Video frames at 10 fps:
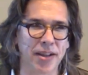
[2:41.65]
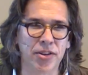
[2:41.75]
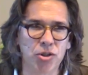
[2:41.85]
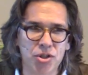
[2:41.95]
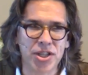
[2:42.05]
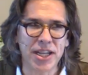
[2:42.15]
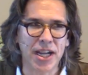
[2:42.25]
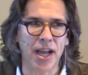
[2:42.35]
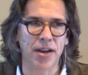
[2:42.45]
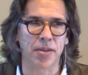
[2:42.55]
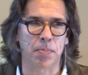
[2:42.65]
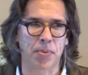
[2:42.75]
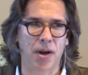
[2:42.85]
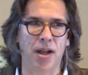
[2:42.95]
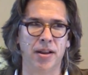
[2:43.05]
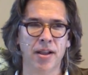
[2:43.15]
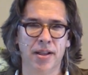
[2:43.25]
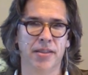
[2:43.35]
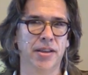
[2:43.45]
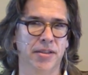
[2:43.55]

And you see kind of the pro, the,